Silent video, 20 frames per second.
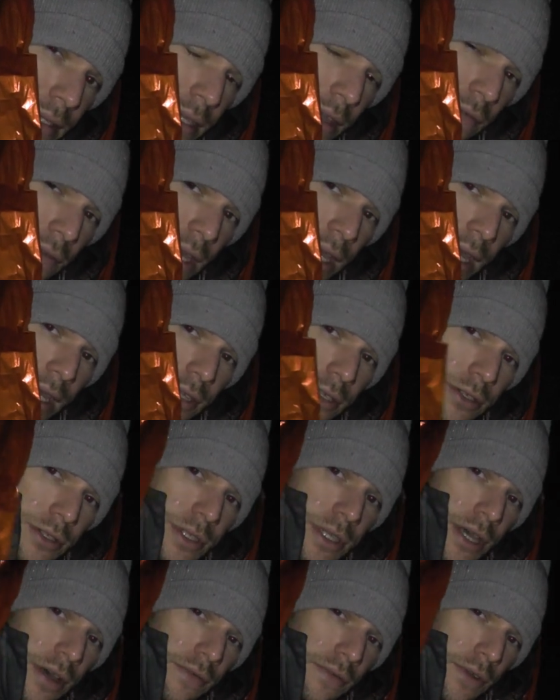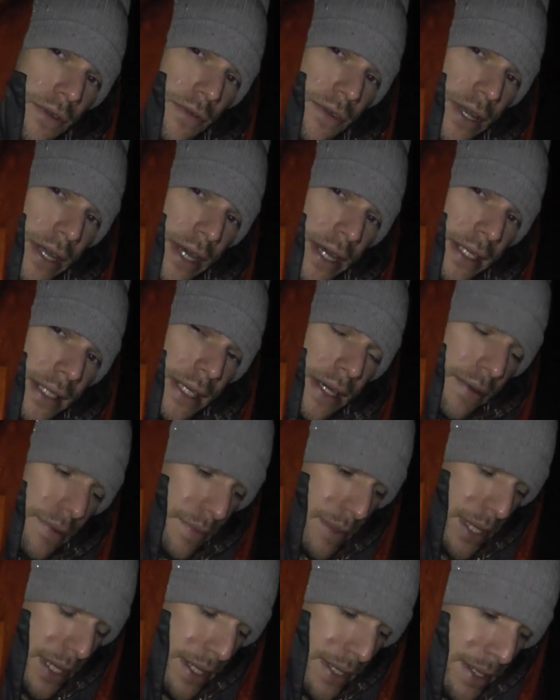suffocate yourself overnight. That would
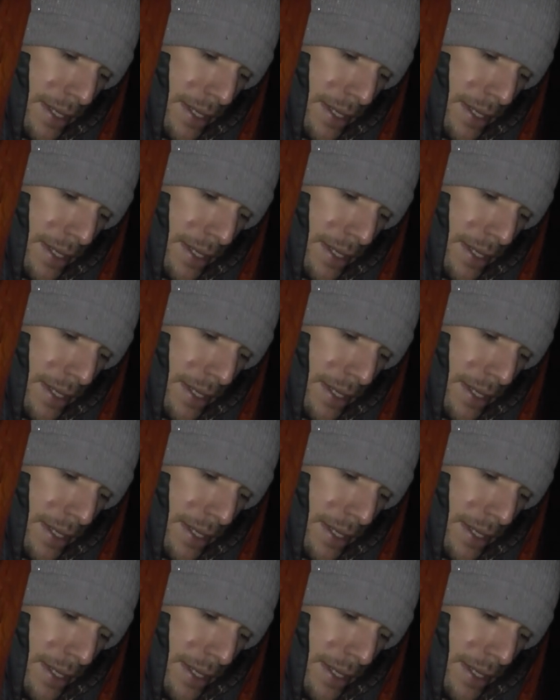be